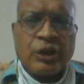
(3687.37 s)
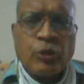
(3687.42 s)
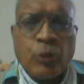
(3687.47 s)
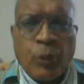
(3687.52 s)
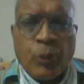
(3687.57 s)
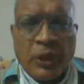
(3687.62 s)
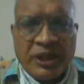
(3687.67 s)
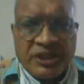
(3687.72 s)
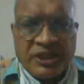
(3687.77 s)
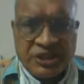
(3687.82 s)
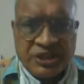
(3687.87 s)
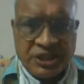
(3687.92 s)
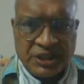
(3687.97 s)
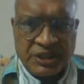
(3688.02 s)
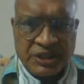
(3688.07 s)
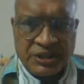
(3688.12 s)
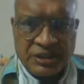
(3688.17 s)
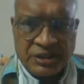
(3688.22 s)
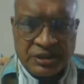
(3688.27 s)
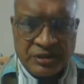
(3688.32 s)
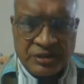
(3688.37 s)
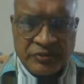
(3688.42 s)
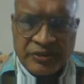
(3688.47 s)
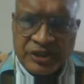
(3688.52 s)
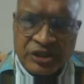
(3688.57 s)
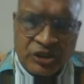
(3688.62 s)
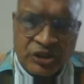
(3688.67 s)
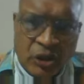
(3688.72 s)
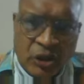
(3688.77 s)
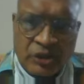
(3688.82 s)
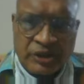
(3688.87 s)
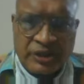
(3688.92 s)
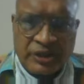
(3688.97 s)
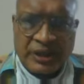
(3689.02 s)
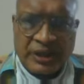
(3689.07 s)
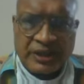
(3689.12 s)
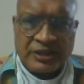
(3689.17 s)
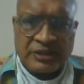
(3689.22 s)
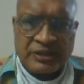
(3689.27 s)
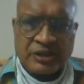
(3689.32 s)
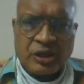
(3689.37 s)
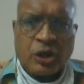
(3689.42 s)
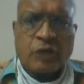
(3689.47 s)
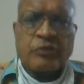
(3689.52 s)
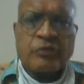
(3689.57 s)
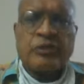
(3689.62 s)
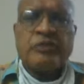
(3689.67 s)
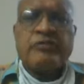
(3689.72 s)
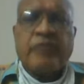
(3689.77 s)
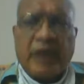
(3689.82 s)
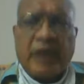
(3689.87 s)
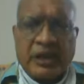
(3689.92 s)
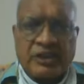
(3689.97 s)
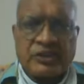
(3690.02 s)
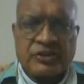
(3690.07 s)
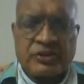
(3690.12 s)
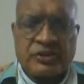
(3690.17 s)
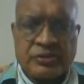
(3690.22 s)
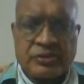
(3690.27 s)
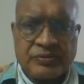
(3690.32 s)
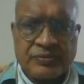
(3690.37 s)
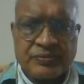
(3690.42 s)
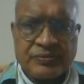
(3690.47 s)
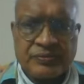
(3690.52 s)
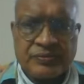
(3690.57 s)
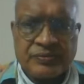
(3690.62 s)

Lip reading: acquainted with contract or with works.